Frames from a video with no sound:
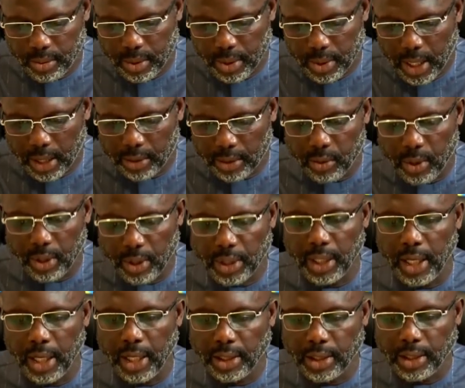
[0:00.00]
have
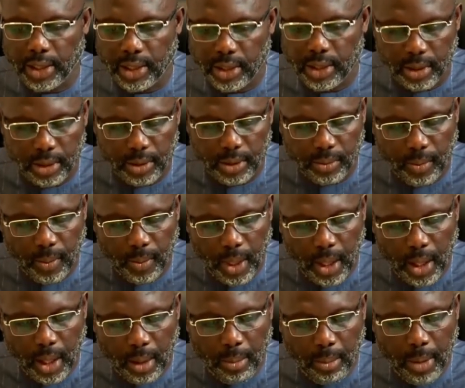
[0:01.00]
witnessed
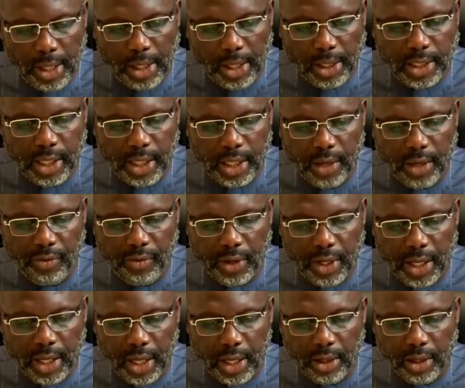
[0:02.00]
many
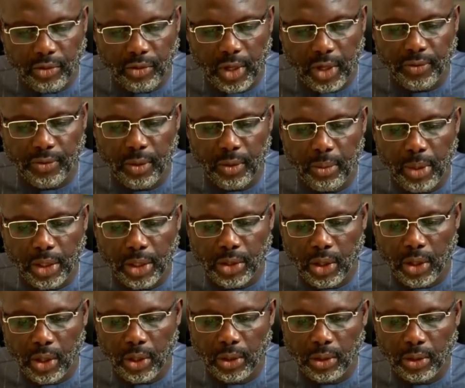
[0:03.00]
significant
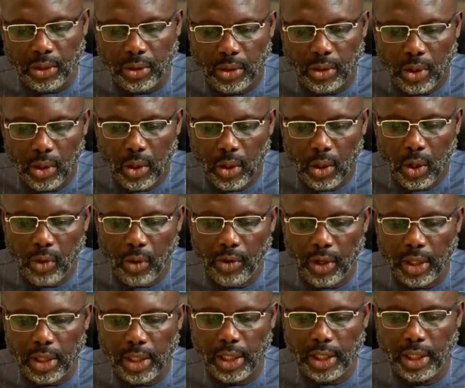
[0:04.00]
transformations over
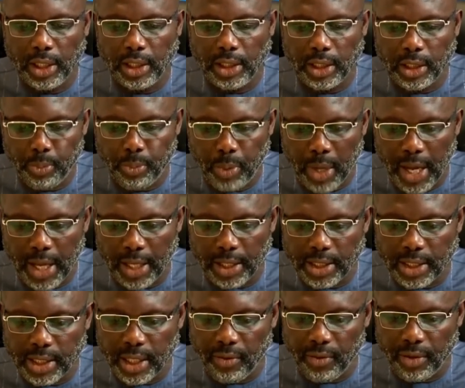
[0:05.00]
these
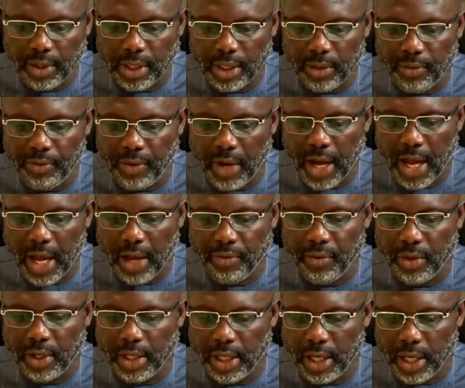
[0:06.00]
past 75
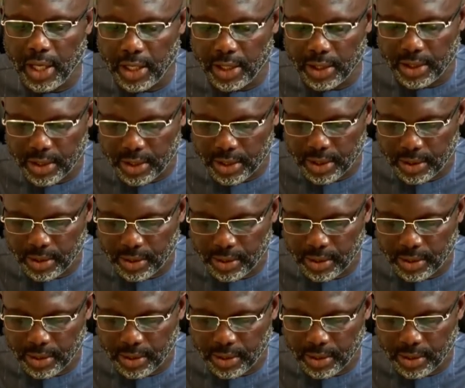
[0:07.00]
years.